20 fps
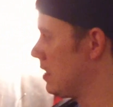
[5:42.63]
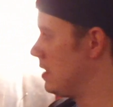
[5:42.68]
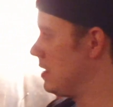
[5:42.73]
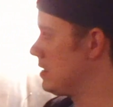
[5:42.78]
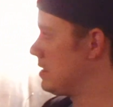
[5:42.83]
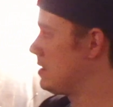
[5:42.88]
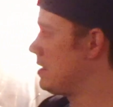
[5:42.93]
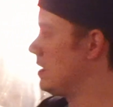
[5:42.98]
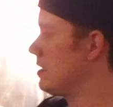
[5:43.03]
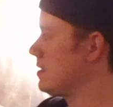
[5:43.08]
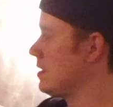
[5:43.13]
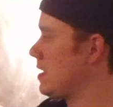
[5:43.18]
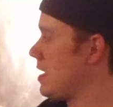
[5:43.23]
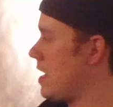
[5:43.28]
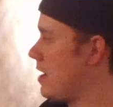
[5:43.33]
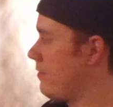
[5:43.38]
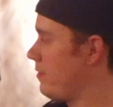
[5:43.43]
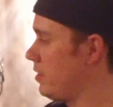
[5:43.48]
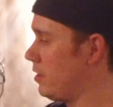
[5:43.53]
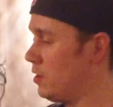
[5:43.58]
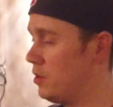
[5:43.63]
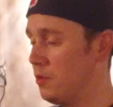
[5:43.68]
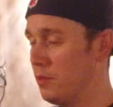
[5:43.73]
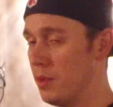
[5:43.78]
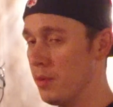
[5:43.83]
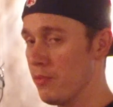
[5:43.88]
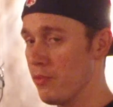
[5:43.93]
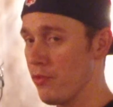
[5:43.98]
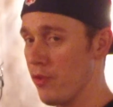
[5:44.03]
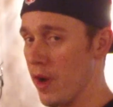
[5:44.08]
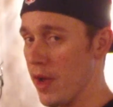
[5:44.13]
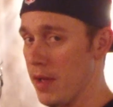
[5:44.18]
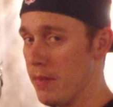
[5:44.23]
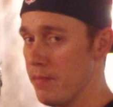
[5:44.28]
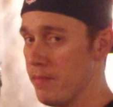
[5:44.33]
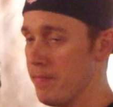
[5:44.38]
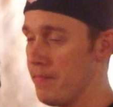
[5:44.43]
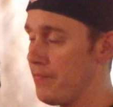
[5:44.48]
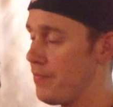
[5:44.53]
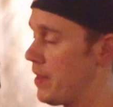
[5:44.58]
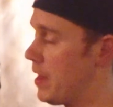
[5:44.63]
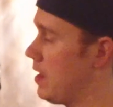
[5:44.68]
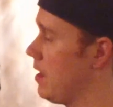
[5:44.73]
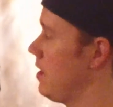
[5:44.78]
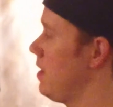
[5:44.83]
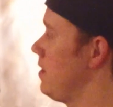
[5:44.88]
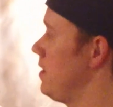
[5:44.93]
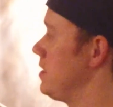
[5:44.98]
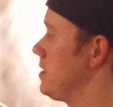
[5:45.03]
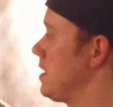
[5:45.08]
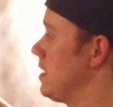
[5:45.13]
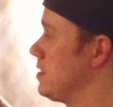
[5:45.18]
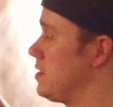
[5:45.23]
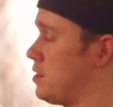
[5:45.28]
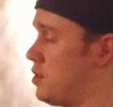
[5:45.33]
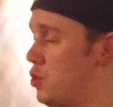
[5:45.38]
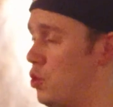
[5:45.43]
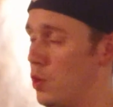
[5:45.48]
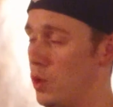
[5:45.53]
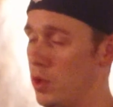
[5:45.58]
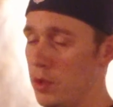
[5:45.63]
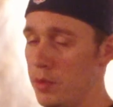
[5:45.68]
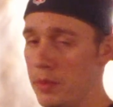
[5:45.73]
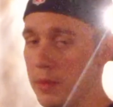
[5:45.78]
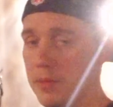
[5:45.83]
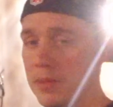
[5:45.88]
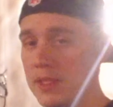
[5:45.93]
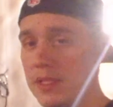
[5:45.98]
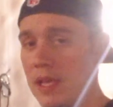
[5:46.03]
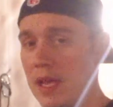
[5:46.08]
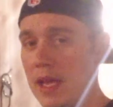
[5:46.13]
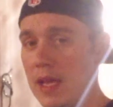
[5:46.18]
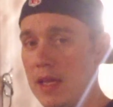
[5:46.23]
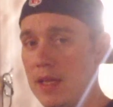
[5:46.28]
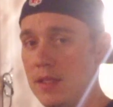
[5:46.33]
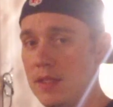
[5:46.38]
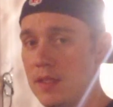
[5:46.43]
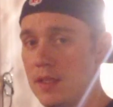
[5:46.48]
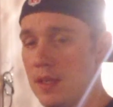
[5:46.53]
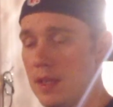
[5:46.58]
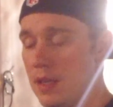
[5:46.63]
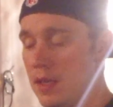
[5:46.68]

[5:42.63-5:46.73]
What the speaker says: This doesn't have an aluminum frame. This has 2 aluminum stays.